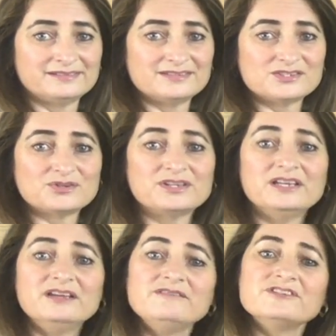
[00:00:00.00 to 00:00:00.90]
So the
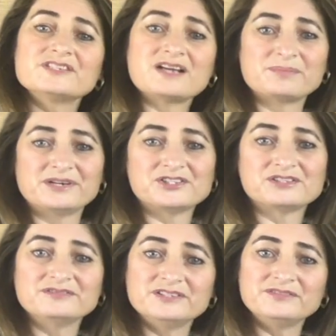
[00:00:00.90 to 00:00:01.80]
inverse
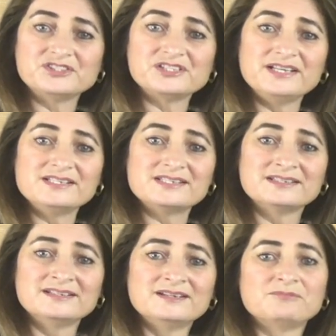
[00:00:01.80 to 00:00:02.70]
operation of division is
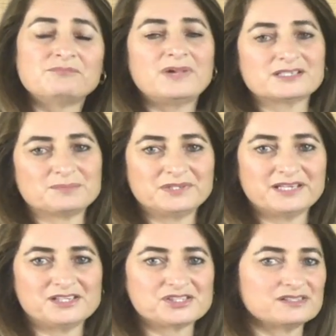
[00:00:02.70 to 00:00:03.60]

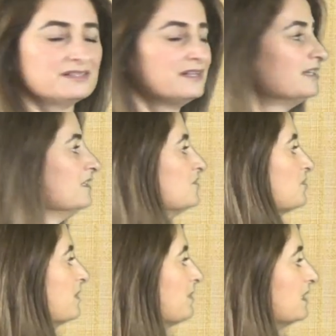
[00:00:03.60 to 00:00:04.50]
multiplication. So
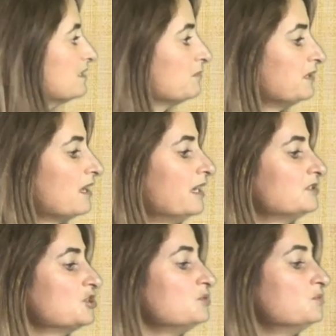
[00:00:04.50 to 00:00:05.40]
I'm going to multiply
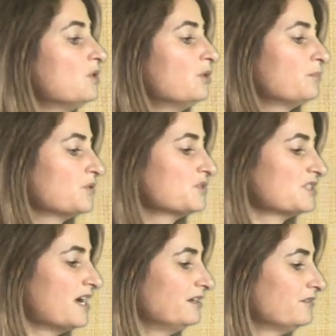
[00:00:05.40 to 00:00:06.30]
2 on both
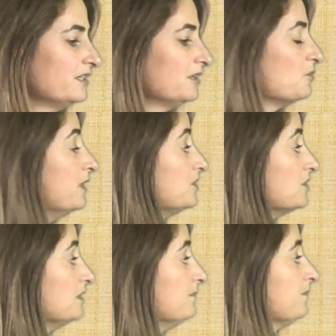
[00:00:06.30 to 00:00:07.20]
sides of the
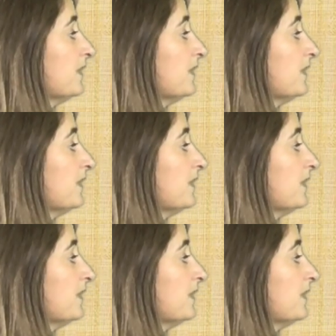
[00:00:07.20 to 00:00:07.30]
equation.